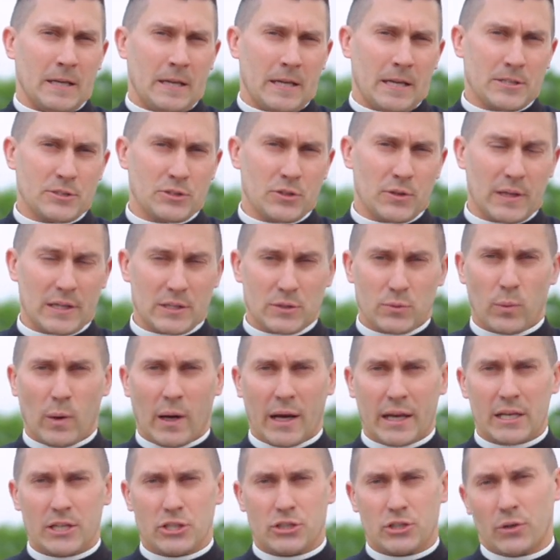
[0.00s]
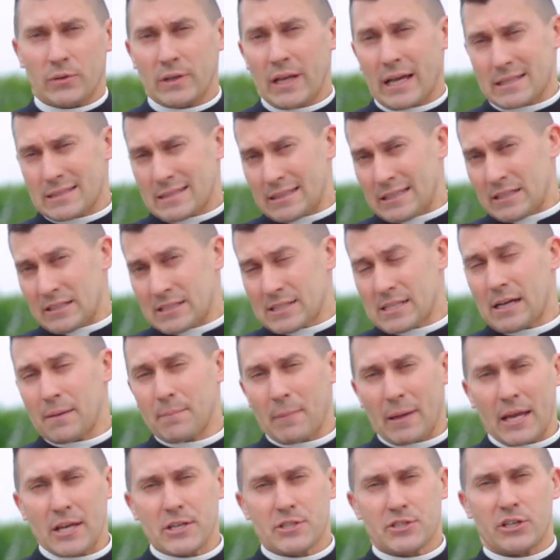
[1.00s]
And so that's why it's shown next. In
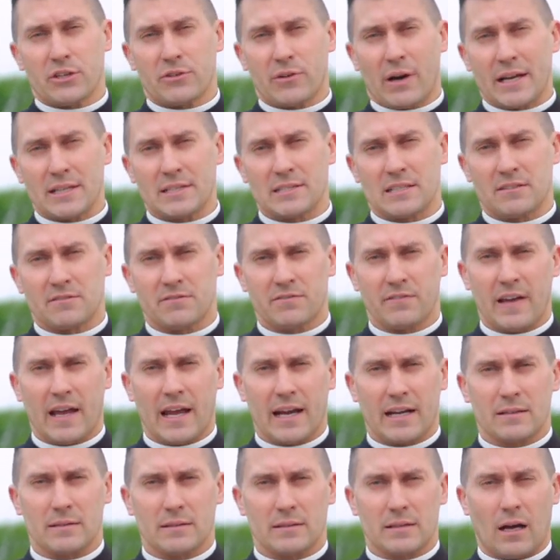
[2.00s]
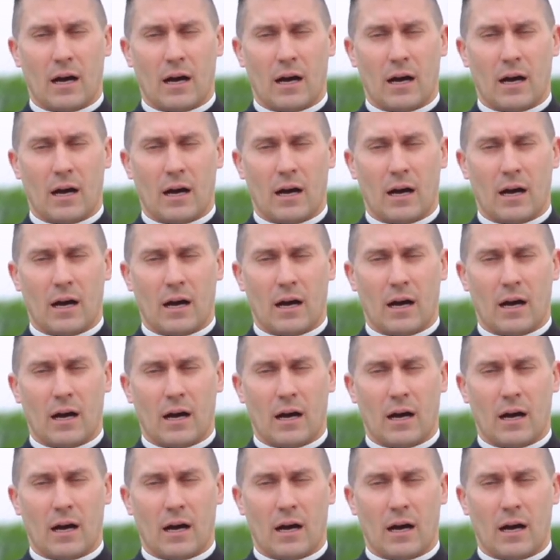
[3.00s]
some Eastern rites, in fact,